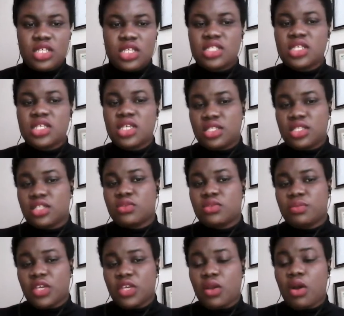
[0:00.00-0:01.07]
it's easy to
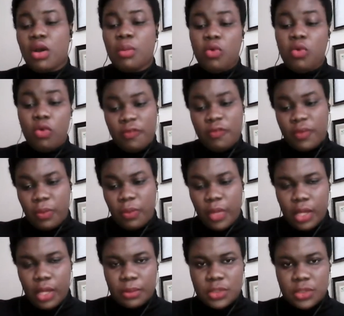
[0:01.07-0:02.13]
become
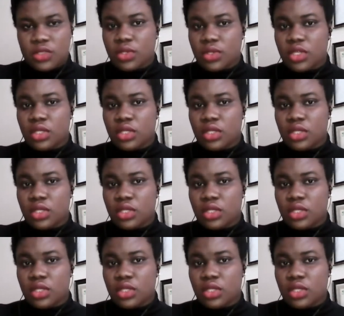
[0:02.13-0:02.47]
overwhelmed. So